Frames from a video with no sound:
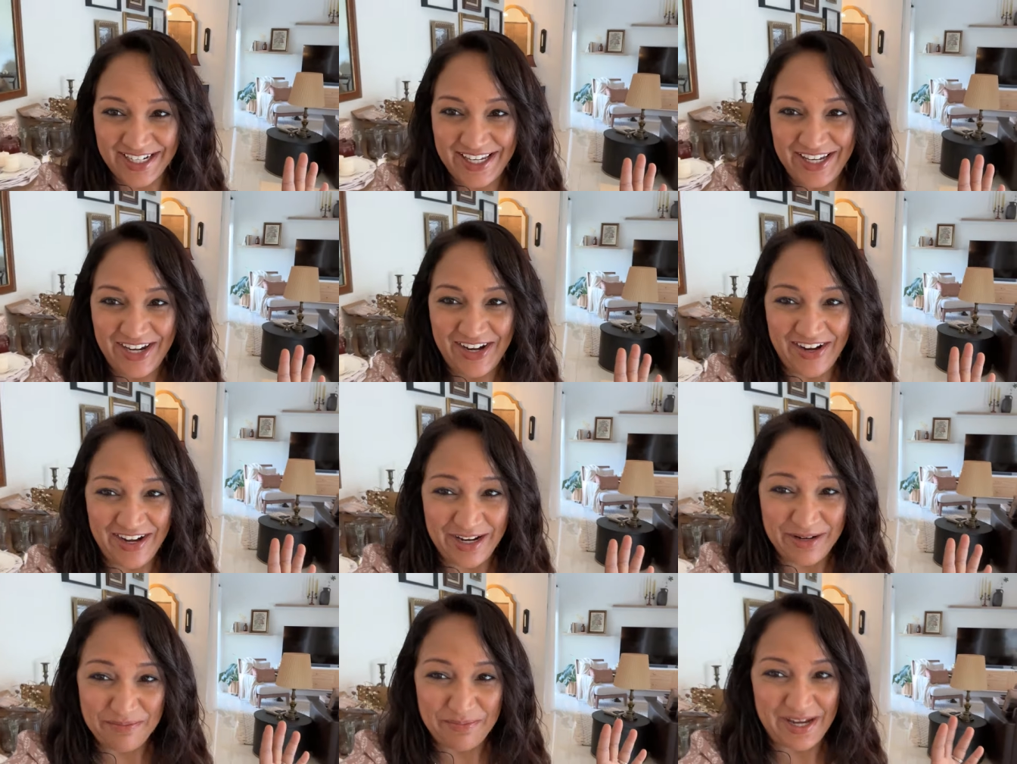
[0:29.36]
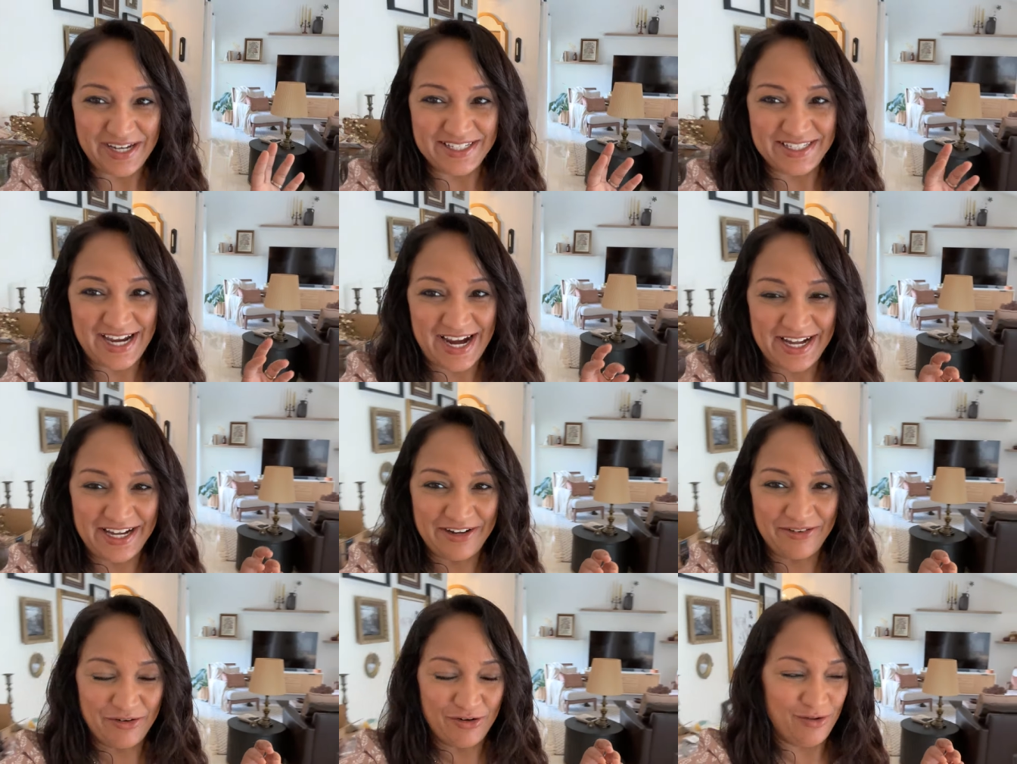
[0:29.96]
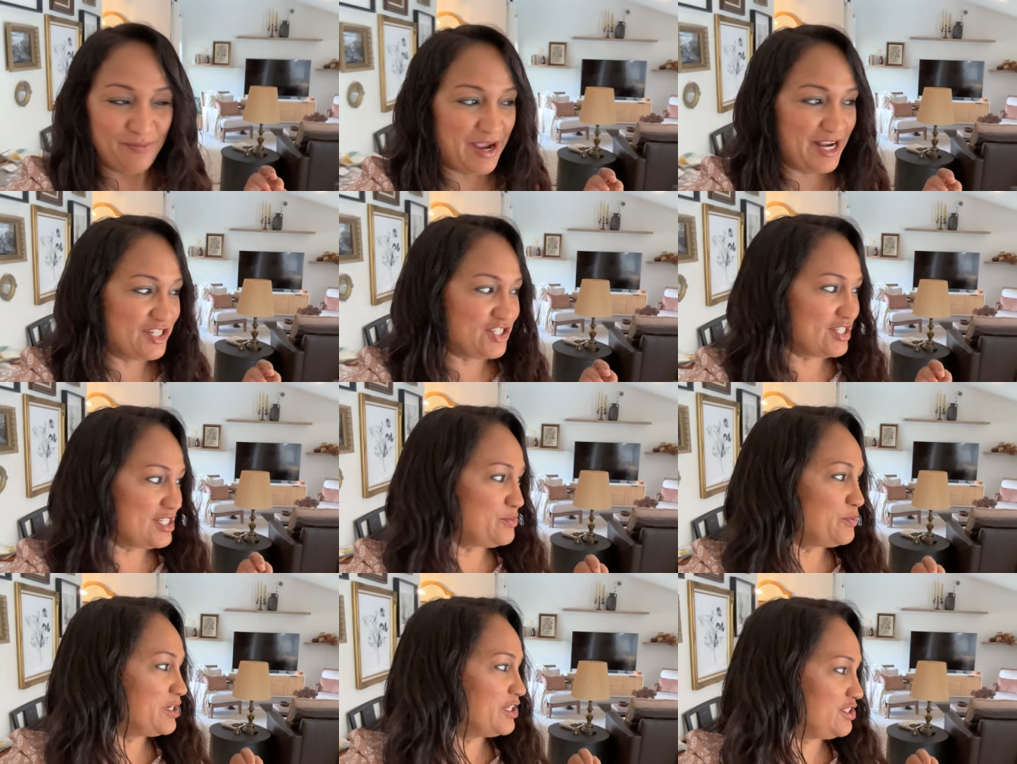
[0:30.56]
here in my dining room, I
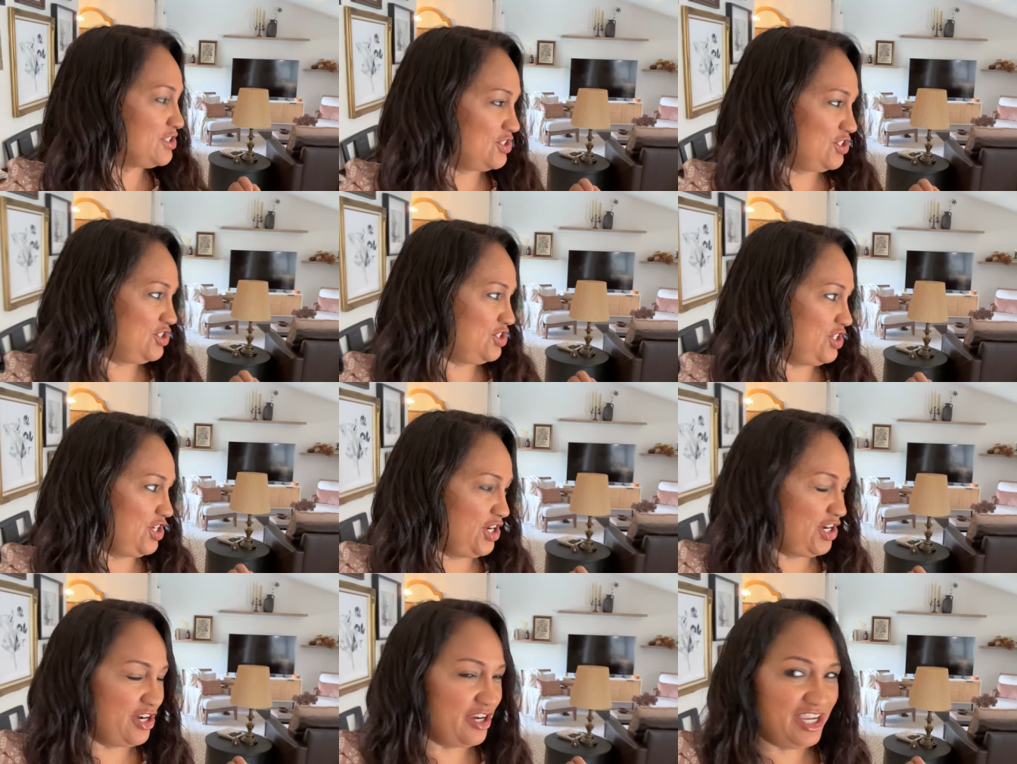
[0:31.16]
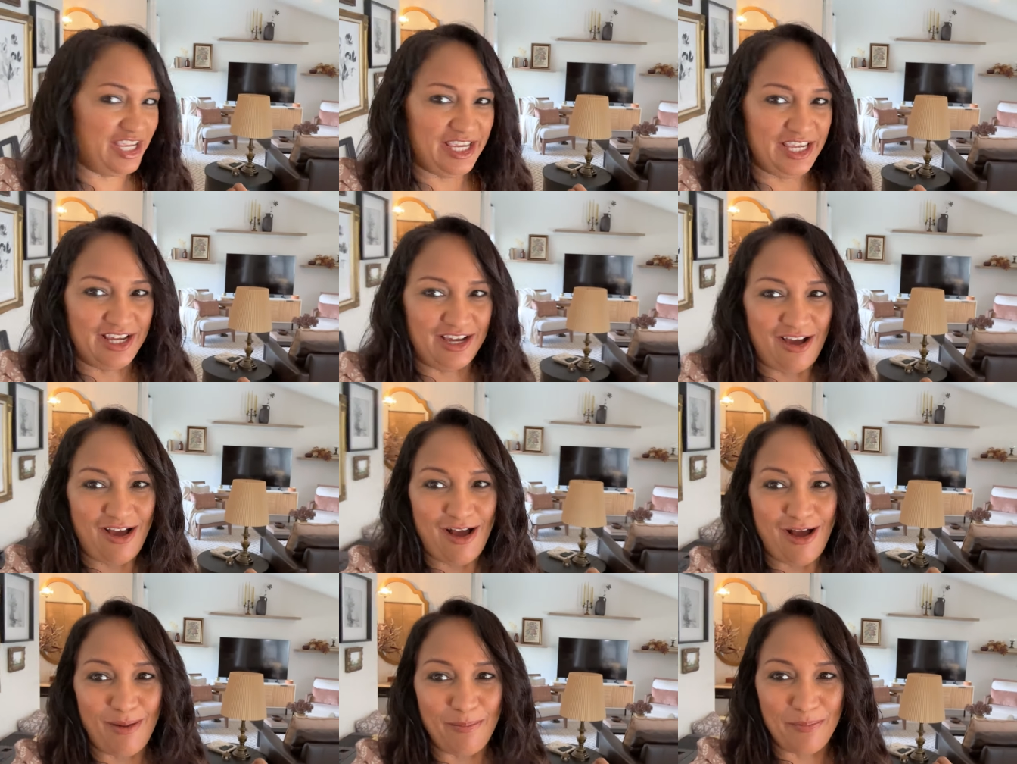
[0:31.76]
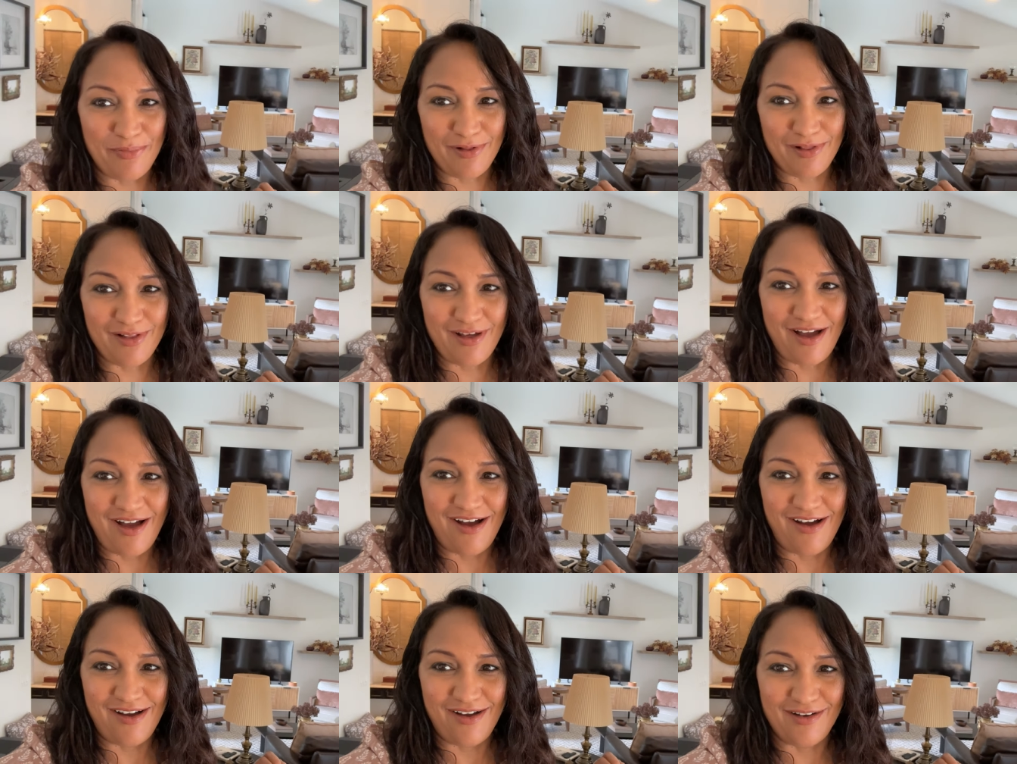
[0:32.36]
just wanted to share a couple
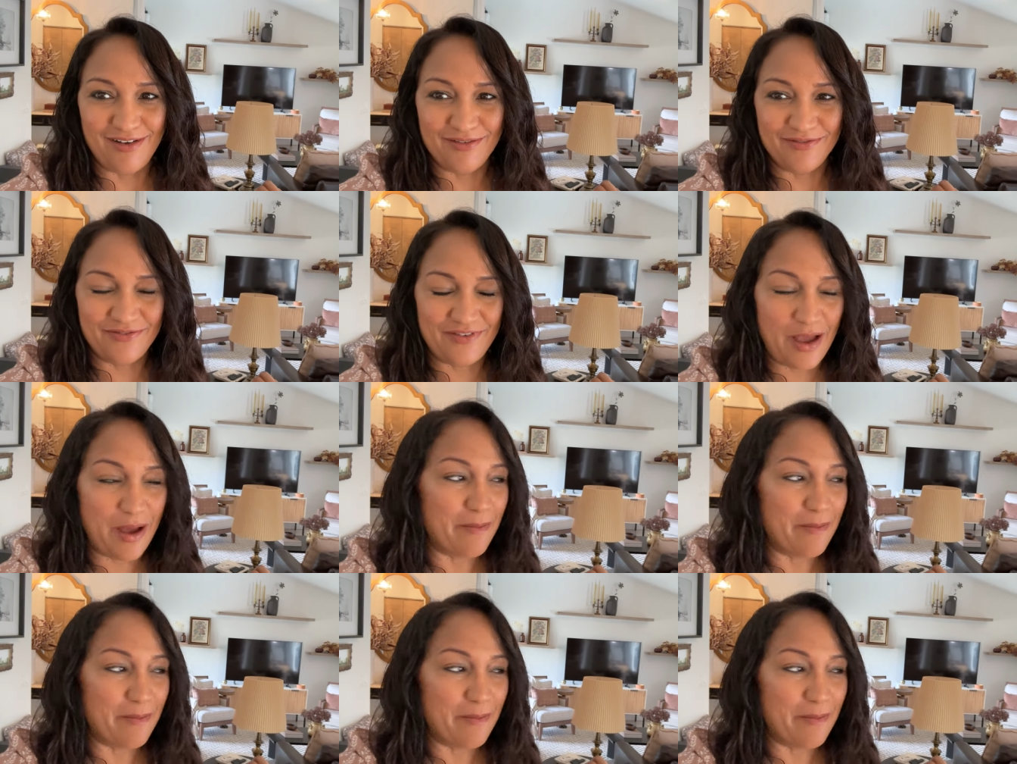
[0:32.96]
of